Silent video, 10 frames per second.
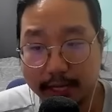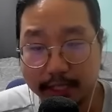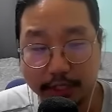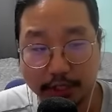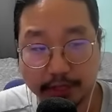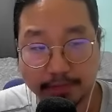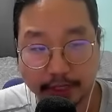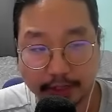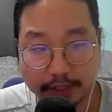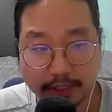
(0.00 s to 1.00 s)
a good
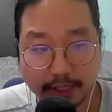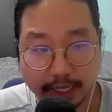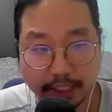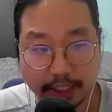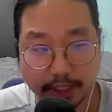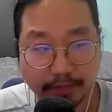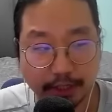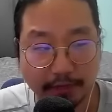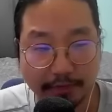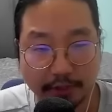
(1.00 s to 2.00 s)
build. It's a good
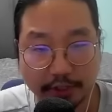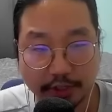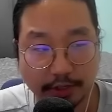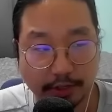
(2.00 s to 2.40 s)
build for sure.